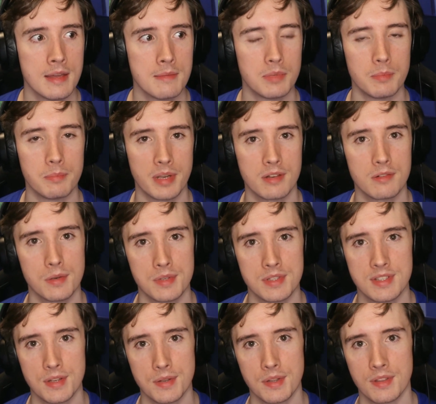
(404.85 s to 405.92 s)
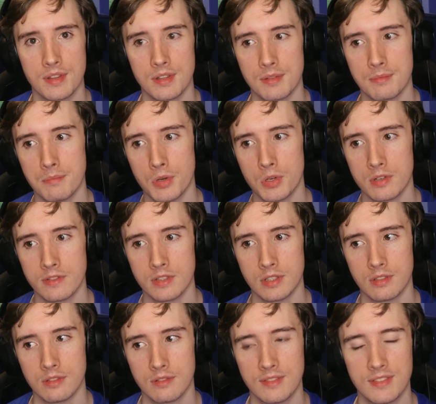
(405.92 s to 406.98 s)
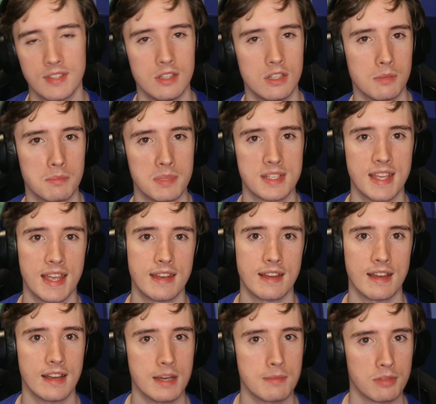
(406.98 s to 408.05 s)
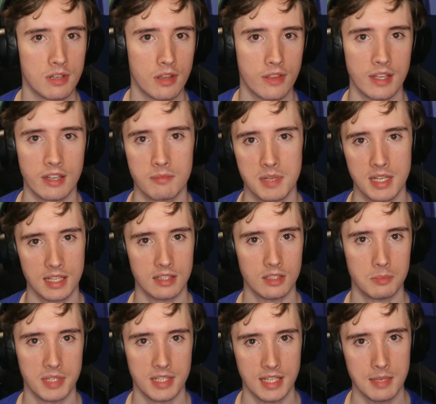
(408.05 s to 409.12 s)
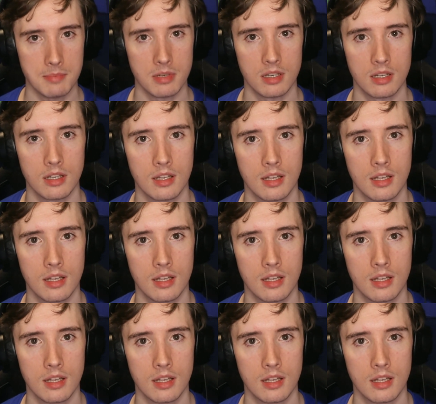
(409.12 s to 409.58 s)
but Piroe is doing the more of a number 10 hybrid thing of being a little bit deeper